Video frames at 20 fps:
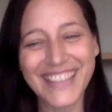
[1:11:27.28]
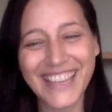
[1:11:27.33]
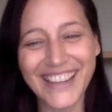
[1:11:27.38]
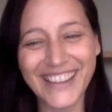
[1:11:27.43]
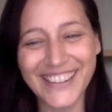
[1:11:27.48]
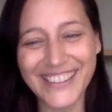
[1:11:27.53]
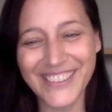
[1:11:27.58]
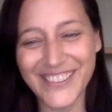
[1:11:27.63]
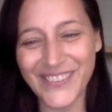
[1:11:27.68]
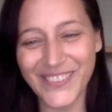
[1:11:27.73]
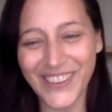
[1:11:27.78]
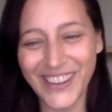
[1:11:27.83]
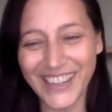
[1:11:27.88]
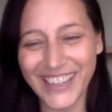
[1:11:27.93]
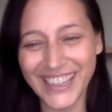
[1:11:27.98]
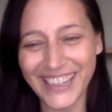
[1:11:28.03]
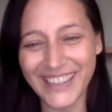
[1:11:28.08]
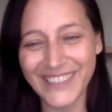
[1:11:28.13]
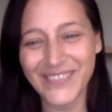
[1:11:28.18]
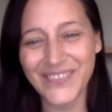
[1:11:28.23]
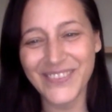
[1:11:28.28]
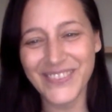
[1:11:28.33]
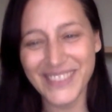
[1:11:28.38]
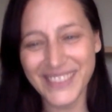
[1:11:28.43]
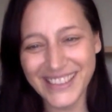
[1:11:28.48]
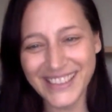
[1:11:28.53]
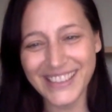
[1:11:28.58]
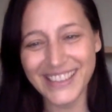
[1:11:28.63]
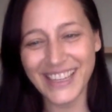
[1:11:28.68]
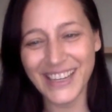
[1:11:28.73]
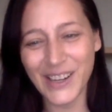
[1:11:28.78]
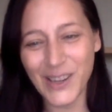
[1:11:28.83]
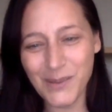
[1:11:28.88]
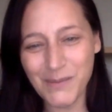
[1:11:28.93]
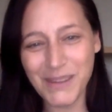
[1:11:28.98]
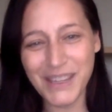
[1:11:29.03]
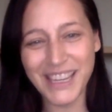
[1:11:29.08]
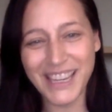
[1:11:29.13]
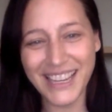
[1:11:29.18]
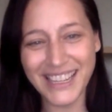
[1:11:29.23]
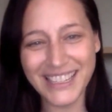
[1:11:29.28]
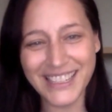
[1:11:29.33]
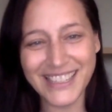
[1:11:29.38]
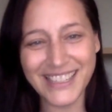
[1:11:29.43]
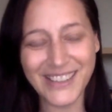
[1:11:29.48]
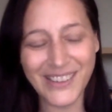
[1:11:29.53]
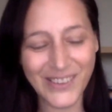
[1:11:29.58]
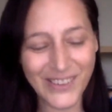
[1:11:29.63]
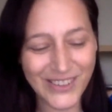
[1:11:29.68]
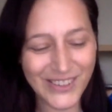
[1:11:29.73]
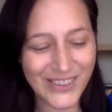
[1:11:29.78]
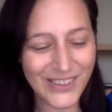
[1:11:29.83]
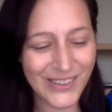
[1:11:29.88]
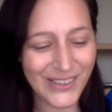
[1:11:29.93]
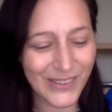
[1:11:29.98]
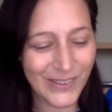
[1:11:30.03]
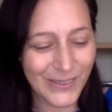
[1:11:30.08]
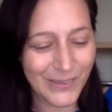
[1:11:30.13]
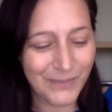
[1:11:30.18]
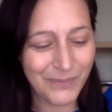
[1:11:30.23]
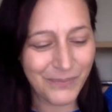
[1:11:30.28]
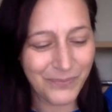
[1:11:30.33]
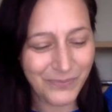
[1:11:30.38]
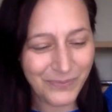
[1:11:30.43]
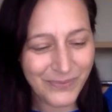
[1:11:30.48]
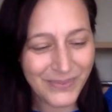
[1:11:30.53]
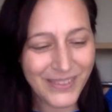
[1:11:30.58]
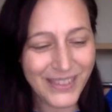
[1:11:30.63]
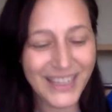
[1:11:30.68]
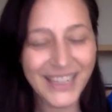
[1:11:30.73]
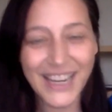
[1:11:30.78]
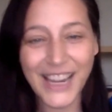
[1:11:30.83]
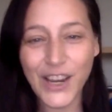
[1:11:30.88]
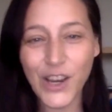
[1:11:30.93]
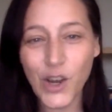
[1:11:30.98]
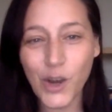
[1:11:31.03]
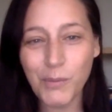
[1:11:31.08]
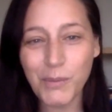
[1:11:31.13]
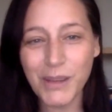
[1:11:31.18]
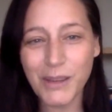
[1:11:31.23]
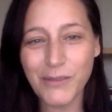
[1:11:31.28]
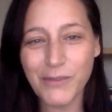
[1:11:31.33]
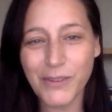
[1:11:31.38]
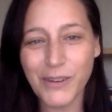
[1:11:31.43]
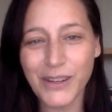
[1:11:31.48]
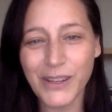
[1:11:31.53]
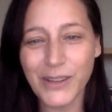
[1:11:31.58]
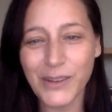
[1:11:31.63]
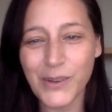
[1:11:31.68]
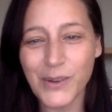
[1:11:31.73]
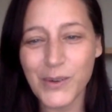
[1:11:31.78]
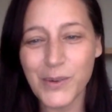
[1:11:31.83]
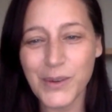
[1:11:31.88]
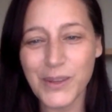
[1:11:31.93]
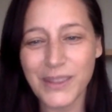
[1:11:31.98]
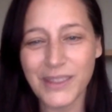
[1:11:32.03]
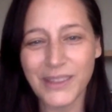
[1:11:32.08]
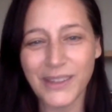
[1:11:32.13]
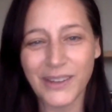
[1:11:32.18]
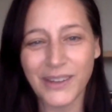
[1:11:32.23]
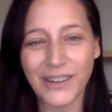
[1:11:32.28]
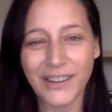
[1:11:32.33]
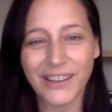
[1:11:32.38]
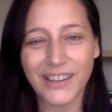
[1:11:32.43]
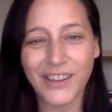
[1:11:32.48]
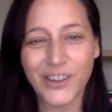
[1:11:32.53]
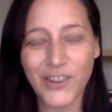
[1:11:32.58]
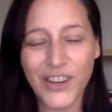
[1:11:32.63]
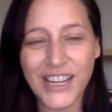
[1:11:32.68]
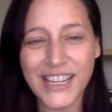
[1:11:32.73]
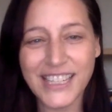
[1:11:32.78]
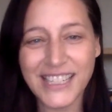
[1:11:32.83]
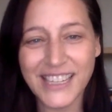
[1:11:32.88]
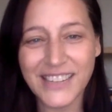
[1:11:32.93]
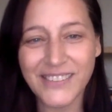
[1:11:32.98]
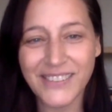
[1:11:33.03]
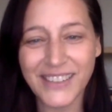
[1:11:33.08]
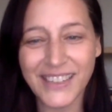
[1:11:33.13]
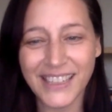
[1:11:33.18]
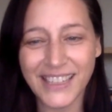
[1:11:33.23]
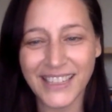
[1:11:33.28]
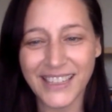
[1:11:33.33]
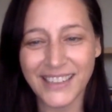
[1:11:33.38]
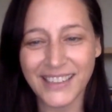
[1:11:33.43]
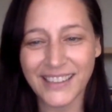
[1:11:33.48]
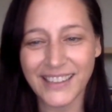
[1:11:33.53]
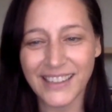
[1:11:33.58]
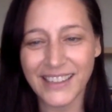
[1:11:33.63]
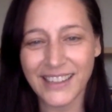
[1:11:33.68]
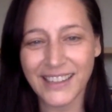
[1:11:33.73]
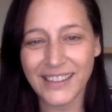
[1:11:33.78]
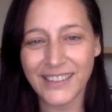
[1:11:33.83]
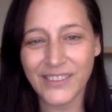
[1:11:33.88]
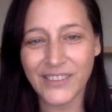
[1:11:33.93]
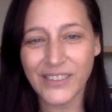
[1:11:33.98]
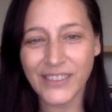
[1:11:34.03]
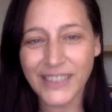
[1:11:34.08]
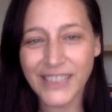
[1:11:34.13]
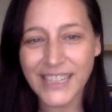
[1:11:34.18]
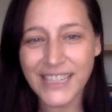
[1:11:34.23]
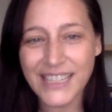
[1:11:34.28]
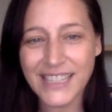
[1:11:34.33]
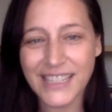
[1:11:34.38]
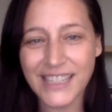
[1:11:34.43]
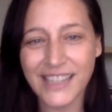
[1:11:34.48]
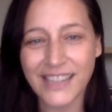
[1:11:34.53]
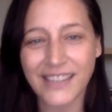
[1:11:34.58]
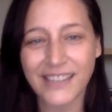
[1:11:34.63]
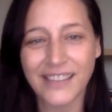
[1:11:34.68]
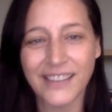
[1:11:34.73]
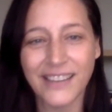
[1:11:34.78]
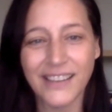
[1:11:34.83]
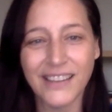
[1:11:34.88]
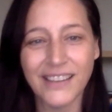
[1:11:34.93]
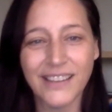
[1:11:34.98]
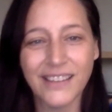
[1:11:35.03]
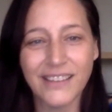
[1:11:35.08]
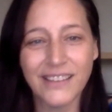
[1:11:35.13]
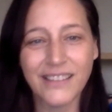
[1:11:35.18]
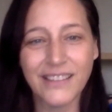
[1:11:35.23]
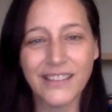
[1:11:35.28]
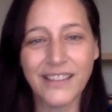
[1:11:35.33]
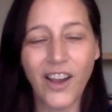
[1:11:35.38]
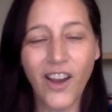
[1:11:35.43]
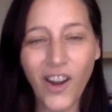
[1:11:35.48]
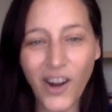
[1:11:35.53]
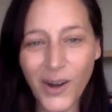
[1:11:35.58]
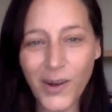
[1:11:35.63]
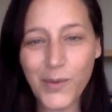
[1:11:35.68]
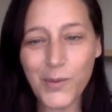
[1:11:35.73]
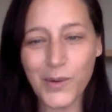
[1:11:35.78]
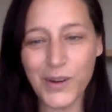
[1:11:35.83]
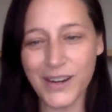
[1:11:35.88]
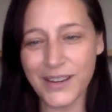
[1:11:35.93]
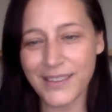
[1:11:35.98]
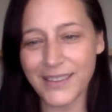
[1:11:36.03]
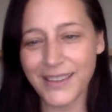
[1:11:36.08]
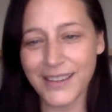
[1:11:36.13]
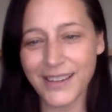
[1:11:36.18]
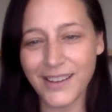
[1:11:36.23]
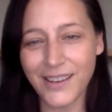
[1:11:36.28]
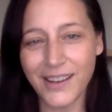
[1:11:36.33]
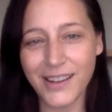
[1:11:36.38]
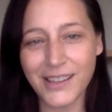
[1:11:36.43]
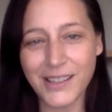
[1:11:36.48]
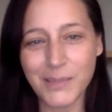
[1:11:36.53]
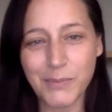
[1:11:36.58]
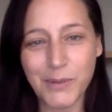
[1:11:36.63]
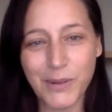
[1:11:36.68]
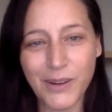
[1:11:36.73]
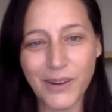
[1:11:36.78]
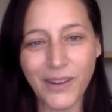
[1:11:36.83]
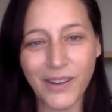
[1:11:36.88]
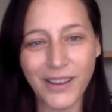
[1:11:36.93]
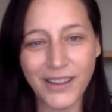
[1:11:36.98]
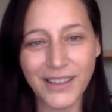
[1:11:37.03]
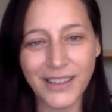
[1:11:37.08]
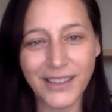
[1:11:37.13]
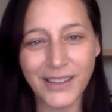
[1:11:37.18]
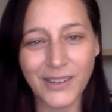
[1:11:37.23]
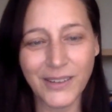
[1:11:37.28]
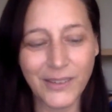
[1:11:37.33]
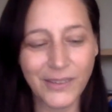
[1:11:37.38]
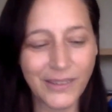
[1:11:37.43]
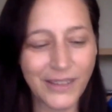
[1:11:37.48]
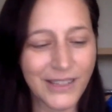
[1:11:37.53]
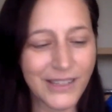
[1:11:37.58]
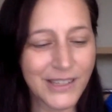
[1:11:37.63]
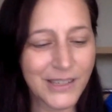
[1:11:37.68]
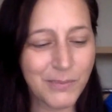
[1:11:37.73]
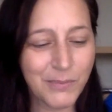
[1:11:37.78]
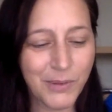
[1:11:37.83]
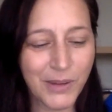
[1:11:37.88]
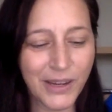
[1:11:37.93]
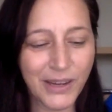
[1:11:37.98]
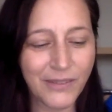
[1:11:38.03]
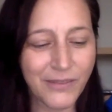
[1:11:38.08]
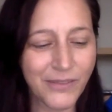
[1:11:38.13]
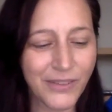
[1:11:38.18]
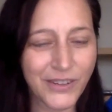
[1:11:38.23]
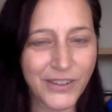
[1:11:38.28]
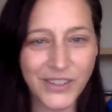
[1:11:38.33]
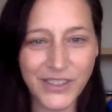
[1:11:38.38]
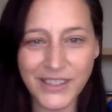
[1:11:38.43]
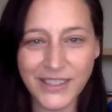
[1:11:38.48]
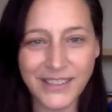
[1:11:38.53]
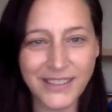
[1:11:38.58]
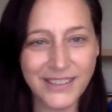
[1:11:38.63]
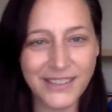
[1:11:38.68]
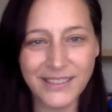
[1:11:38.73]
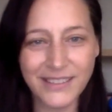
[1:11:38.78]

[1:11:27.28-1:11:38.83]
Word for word: That's funny. Naomi, yes, so true. And Naomi, for you with your creativity and releasing the artwork that God's put on you, I just pray for just